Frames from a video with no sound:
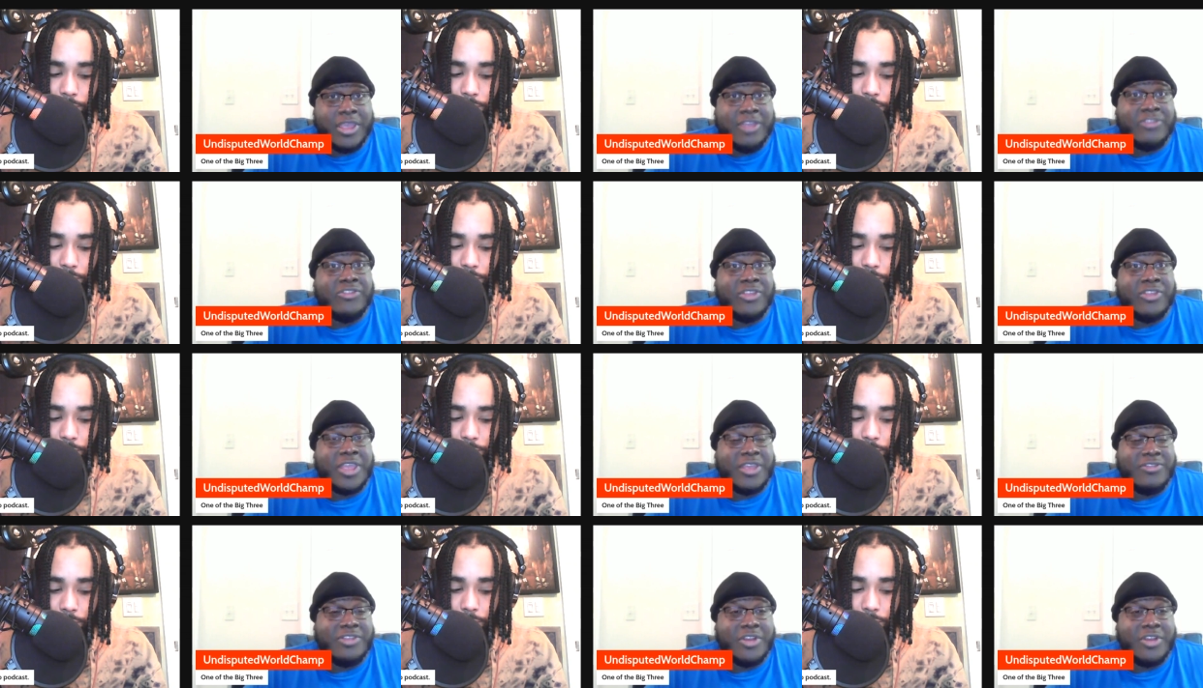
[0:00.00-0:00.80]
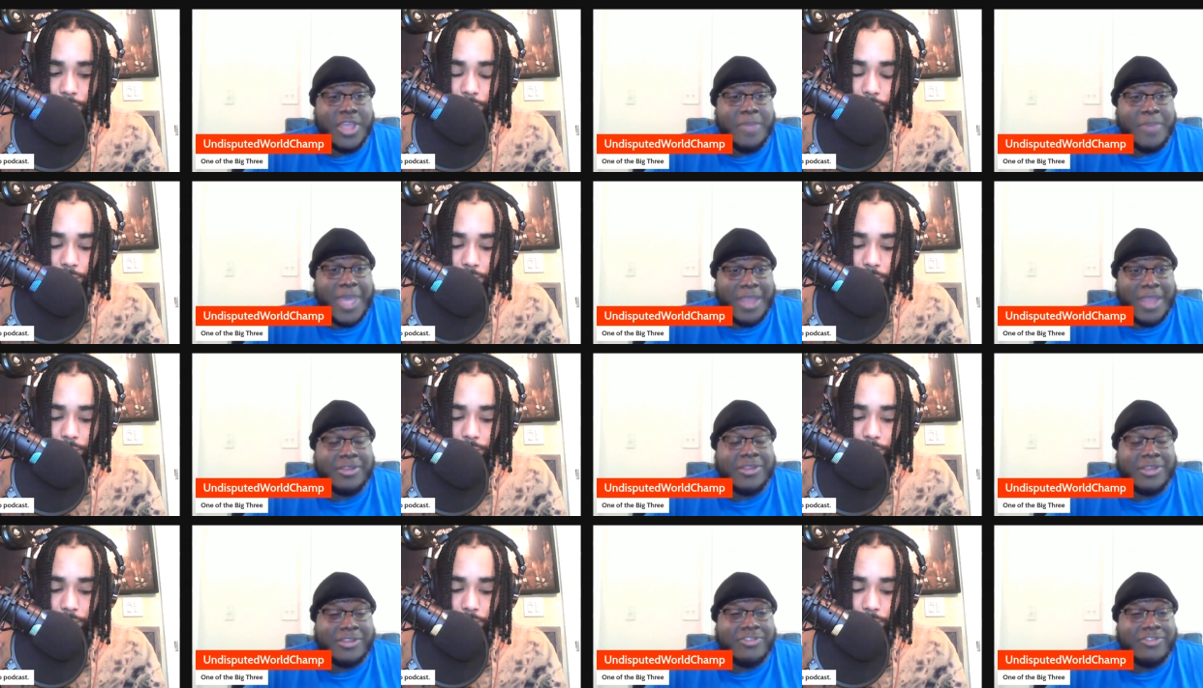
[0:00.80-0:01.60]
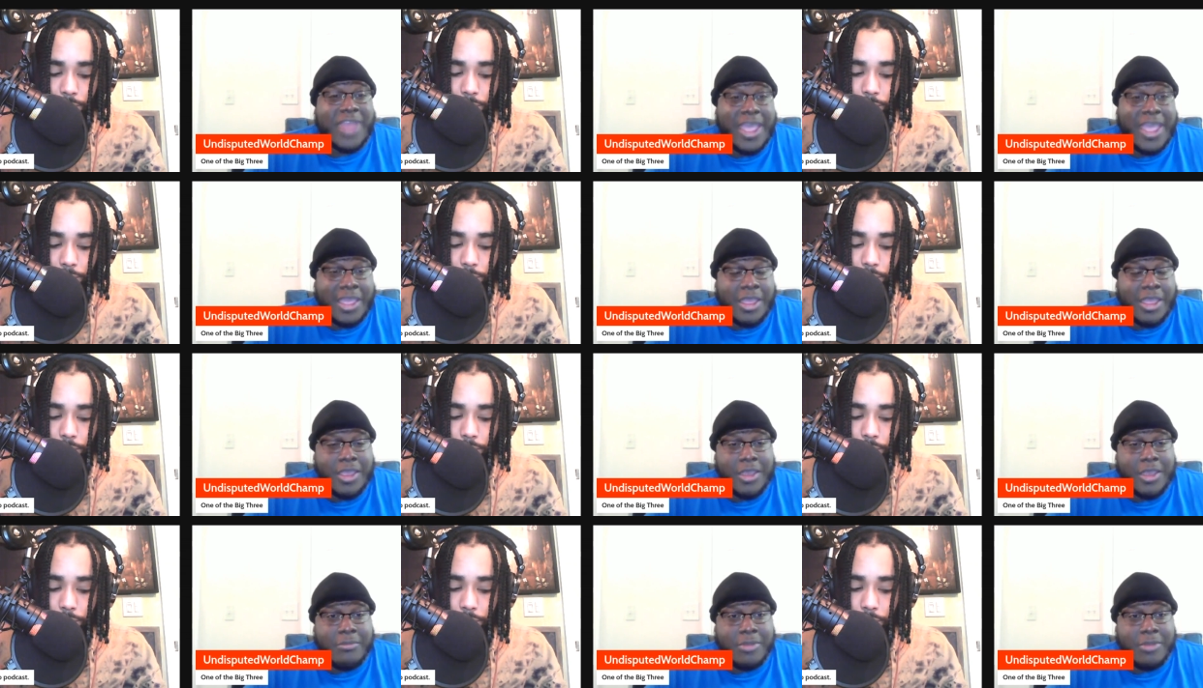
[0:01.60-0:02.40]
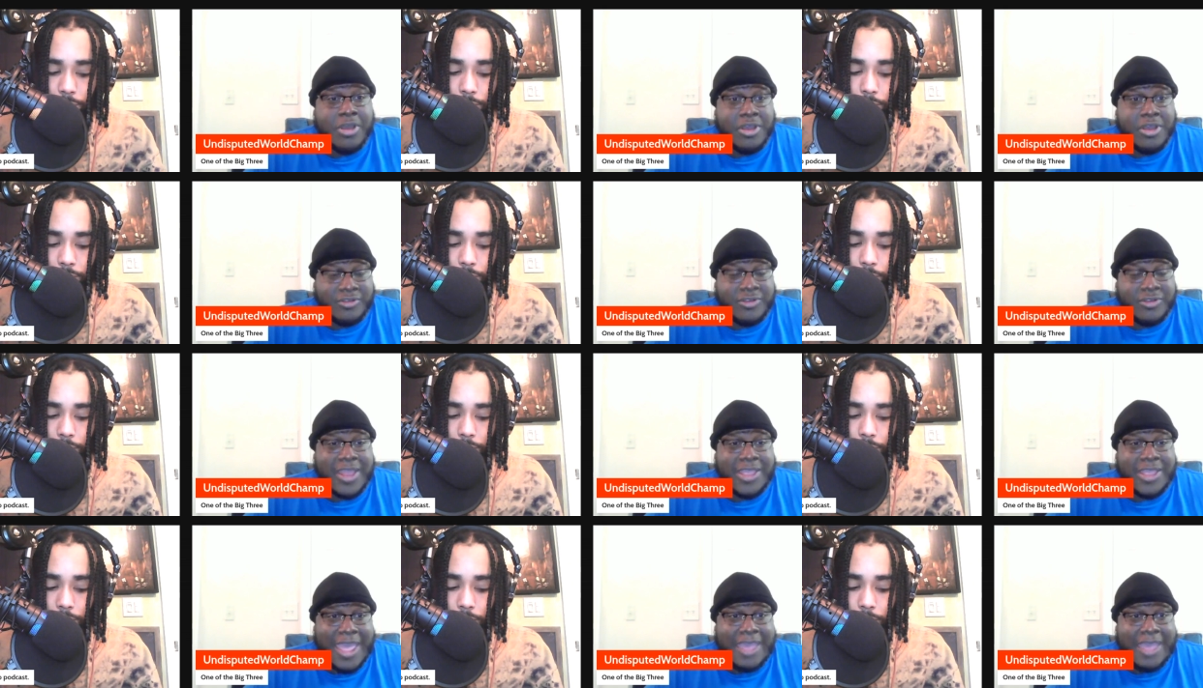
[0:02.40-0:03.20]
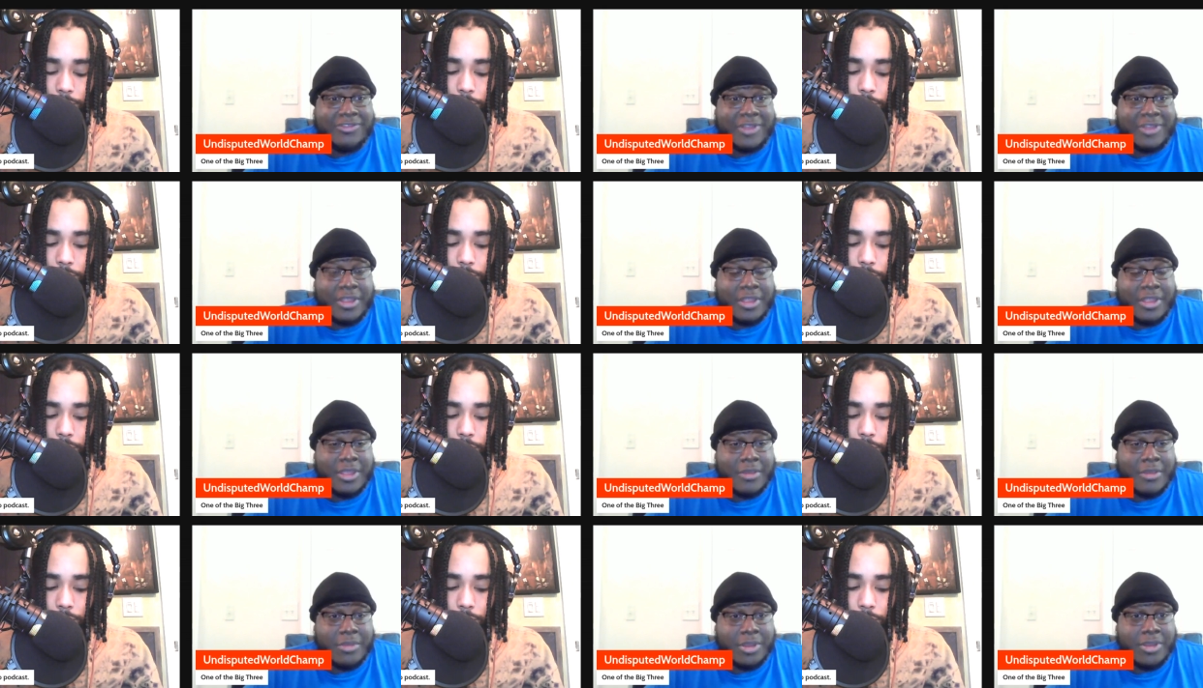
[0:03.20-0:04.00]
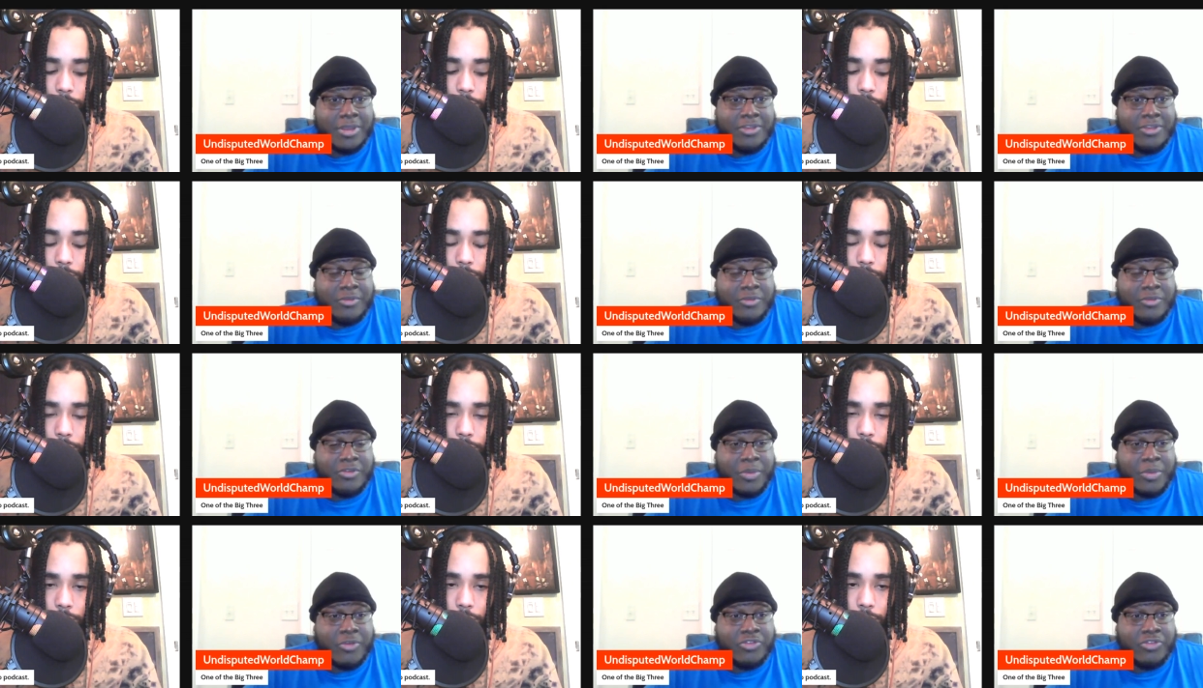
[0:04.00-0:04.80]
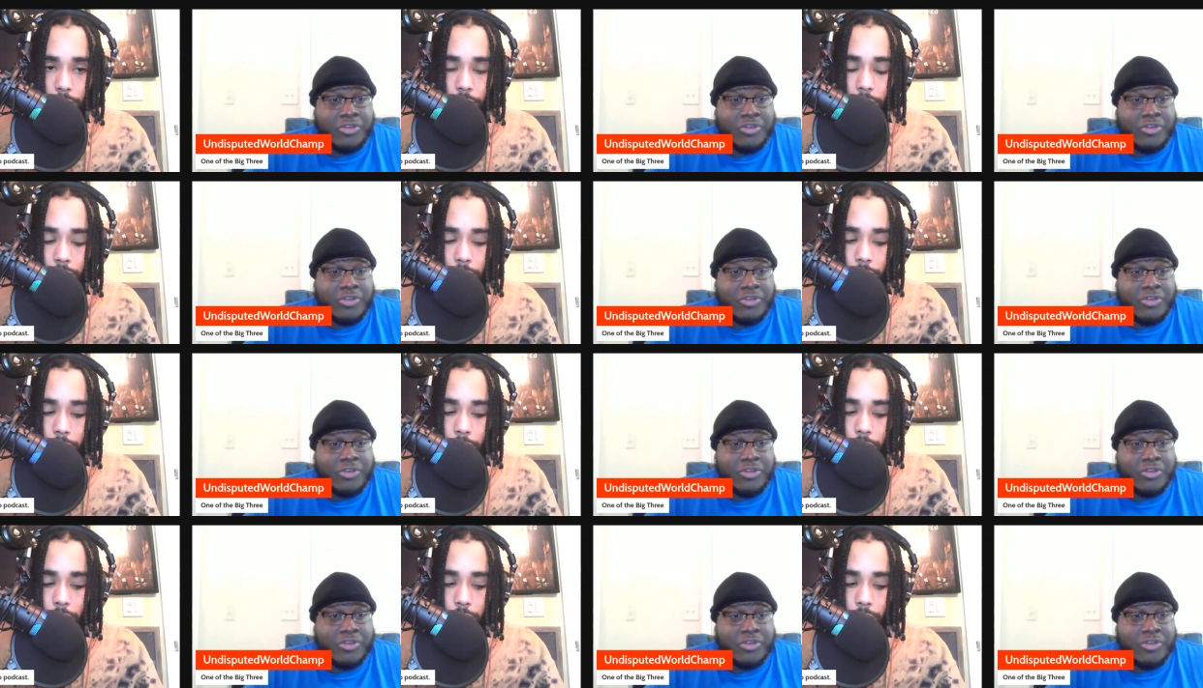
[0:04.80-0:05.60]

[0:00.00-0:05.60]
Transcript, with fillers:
Speaker 1: it's he still get paid to this day because of that casting, because it was supposed to be.